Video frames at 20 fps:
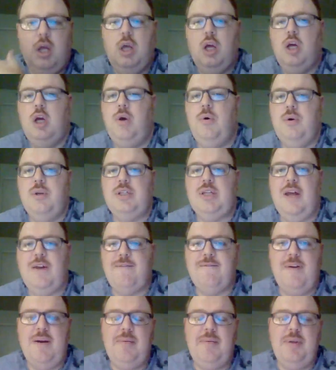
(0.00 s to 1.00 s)
who is
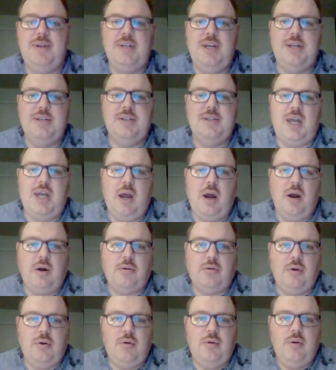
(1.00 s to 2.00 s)
a famous Nicieza
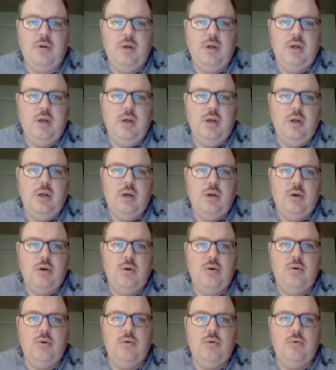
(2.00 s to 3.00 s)
character
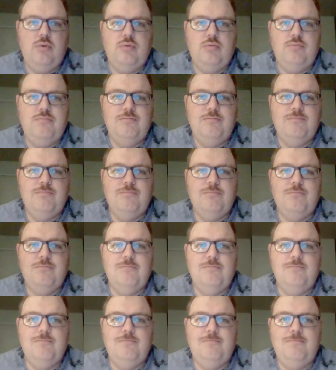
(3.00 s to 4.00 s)
who
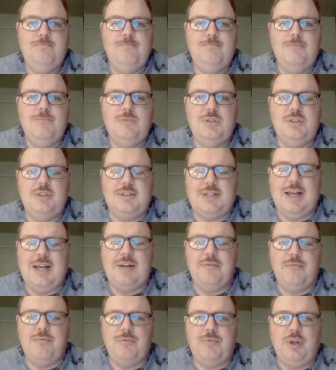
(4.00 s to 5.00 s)

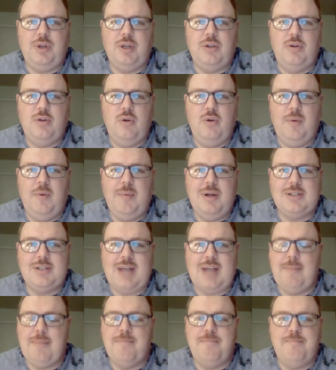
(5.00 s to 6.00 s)
didn't really do very much.
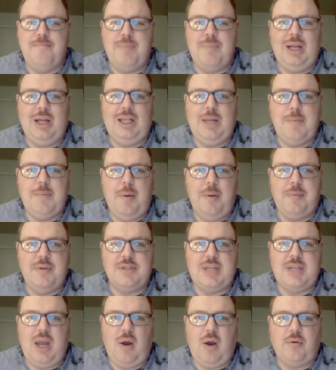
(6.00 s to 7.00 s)
I barely remember
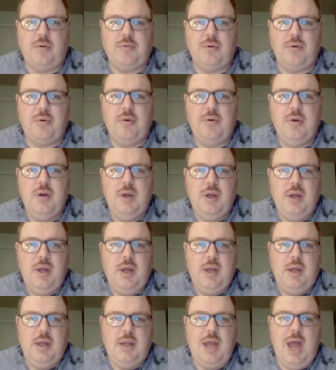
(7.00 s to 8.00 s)
this character.
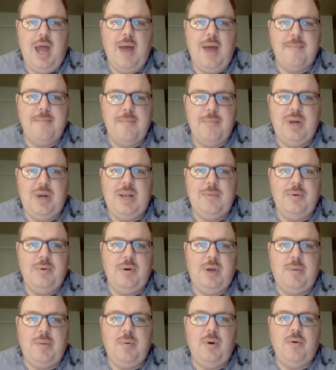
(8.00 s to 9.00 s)
Yeah, when you,
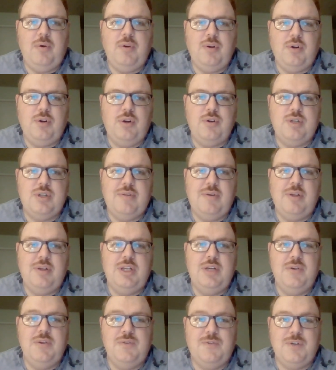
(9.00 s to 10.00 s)
if you're returning somebody
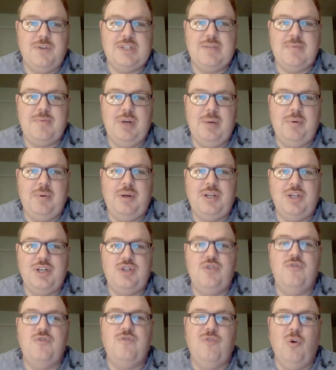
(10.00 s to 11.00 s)
seventy two, this first appearance in the book
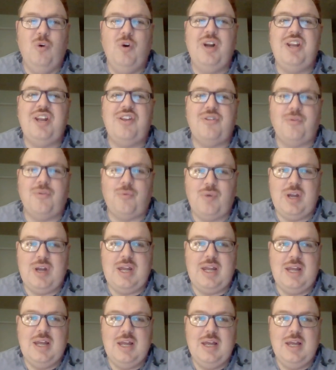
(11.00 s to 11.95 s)
issue 43.